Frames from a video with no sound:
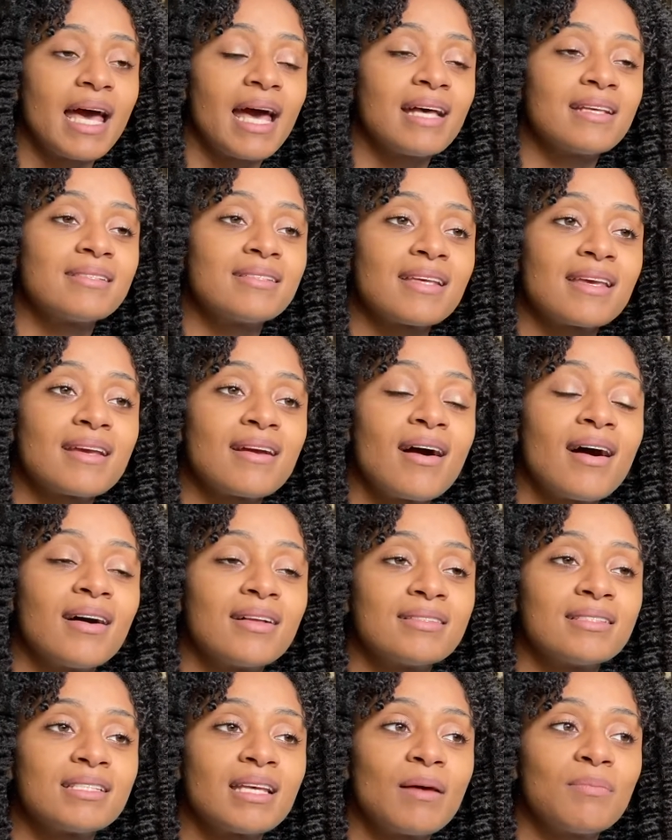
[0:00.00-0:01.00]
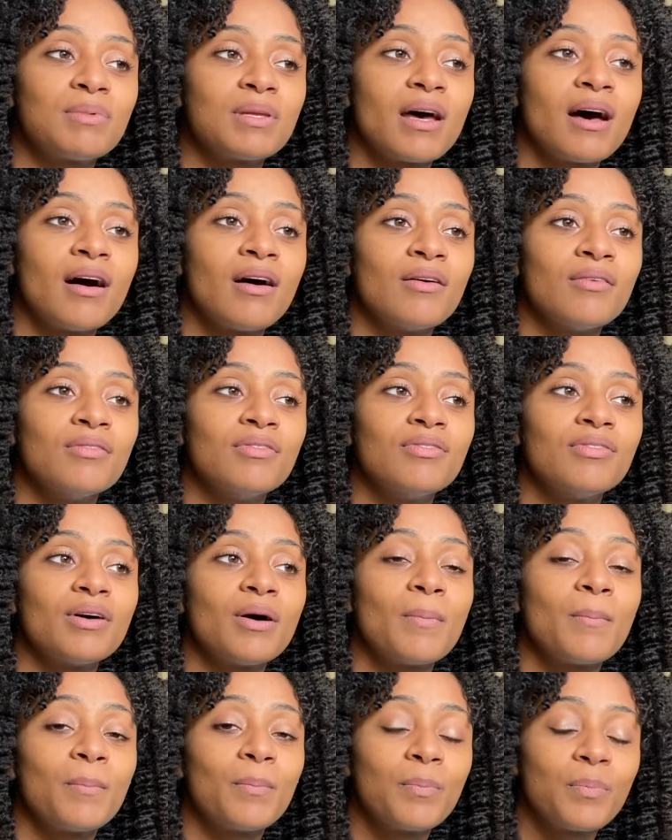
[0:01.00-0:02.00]
as a concept of
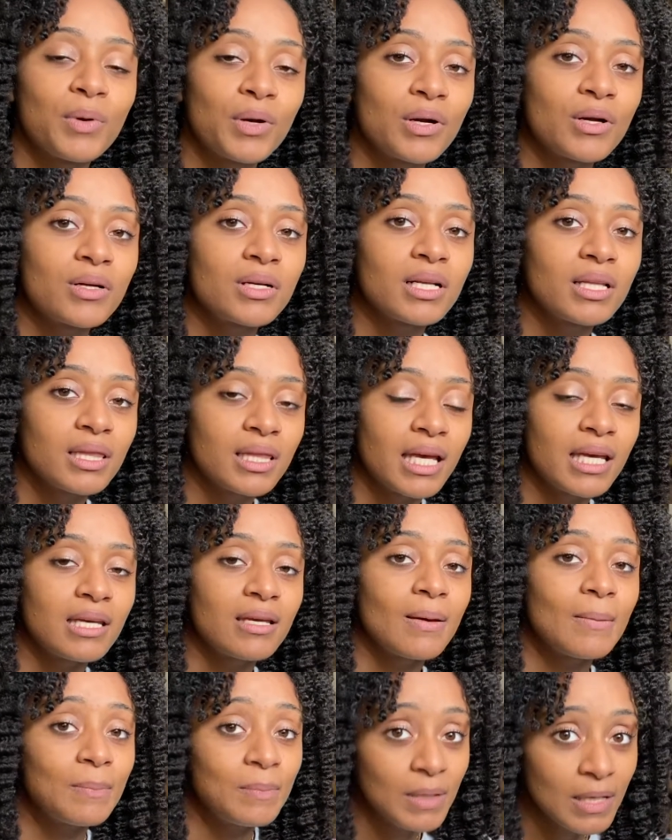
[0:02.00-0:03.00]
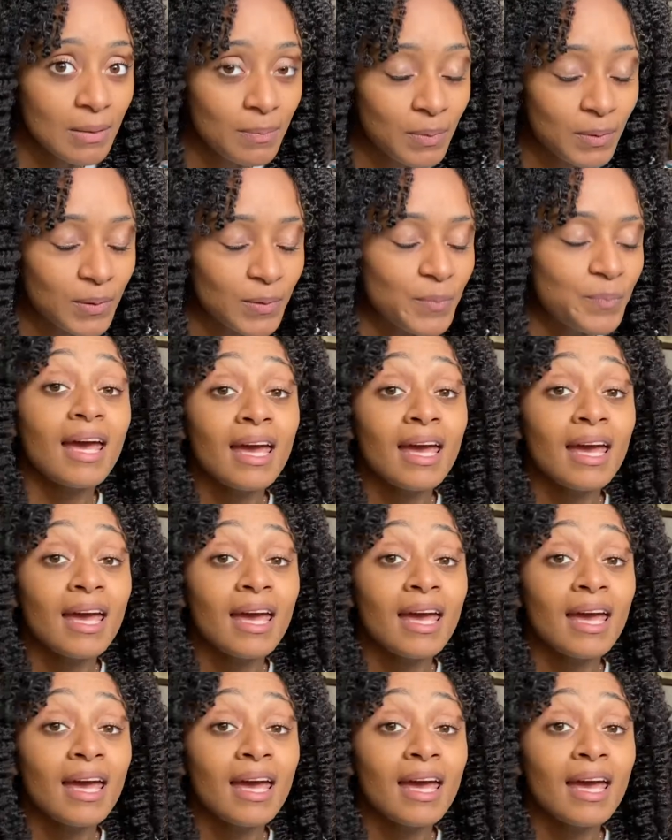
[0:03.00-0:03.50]
bird-like people.